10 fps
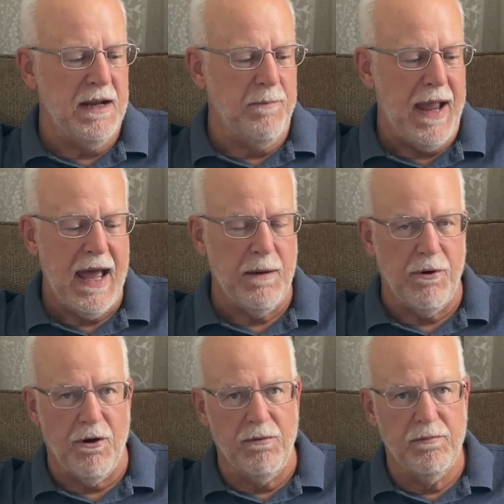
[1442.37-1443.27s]

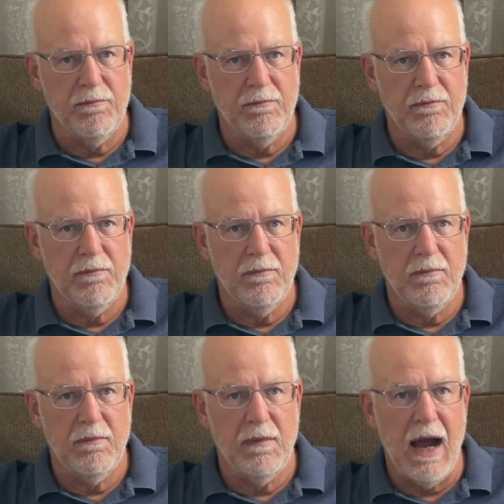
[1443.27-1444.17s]
compatible.
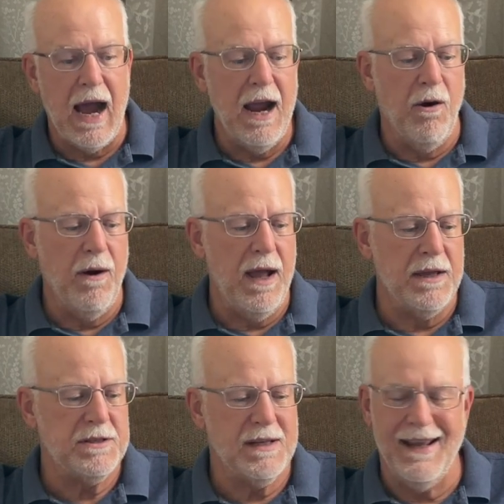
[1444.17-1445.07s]

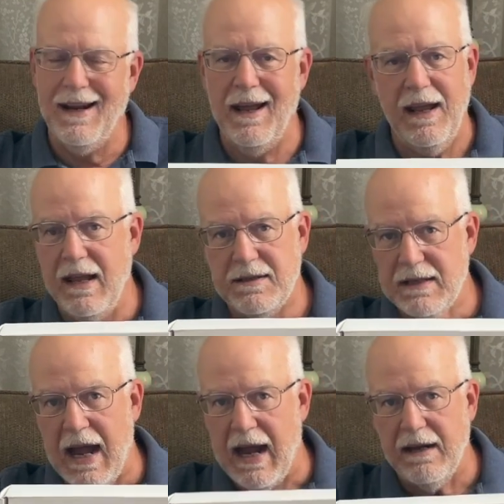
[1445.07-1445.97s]
iOS, it's
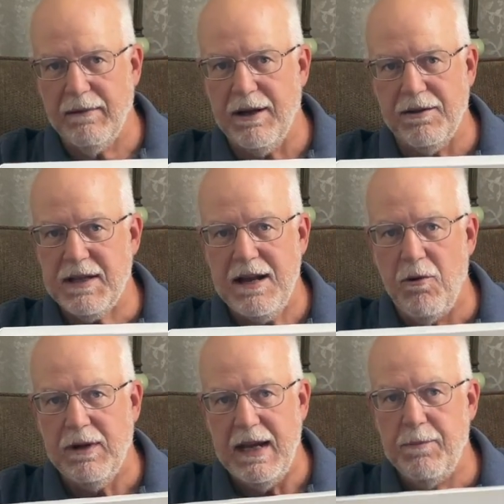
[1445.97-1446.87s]
not, because they
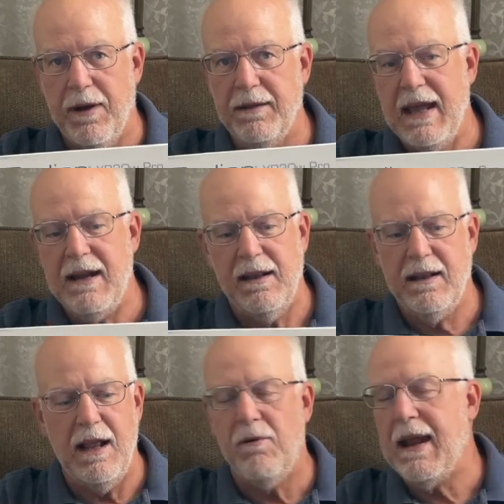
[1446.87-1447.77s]
don't keep up. They
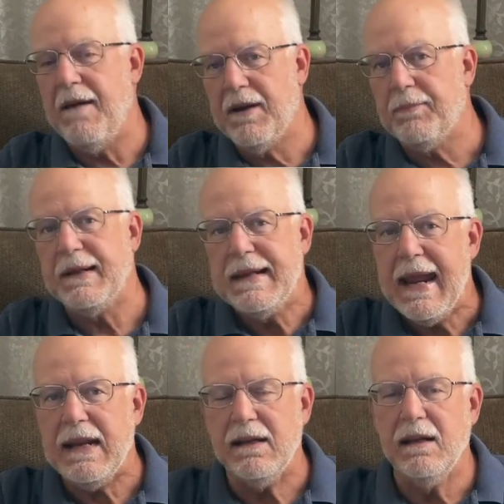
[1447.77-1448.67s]
don't have it up to
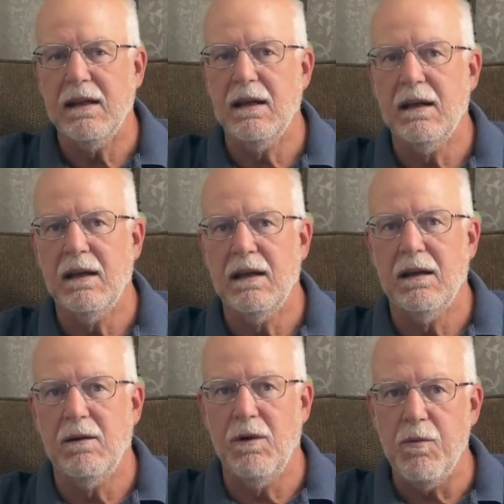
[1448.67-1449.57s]
date
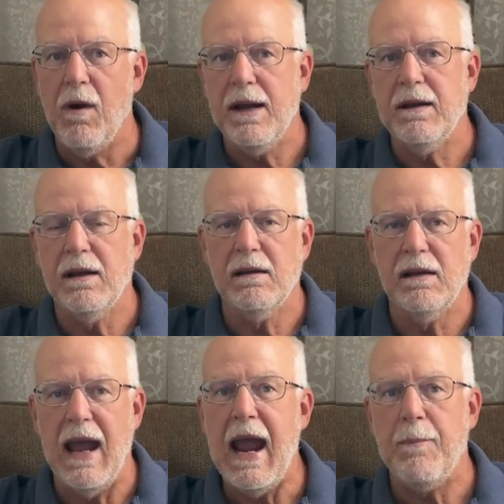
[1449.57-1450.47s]
with what
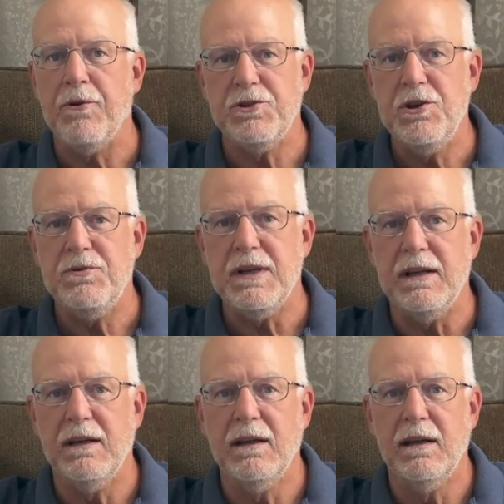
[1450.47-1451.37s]
Apple's using.
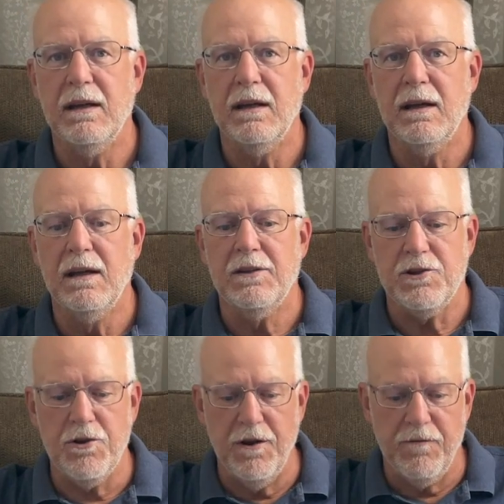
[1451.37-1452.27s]

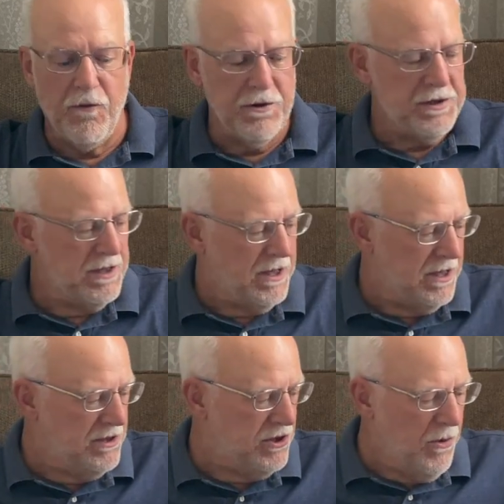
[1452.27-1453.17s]
So you're forcing the
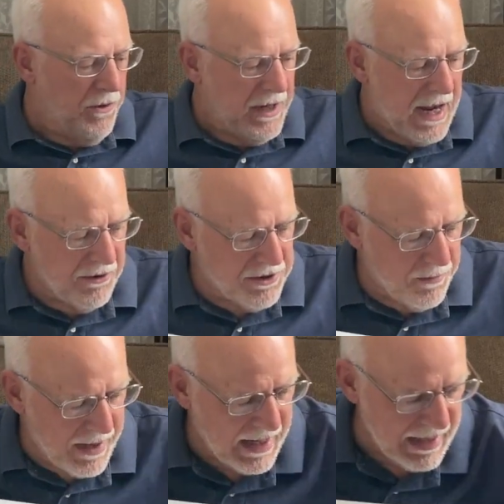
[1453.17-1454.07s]
consumer now to
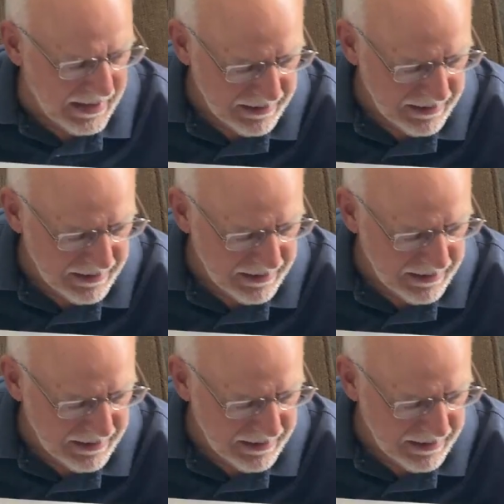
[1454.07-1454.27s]
buy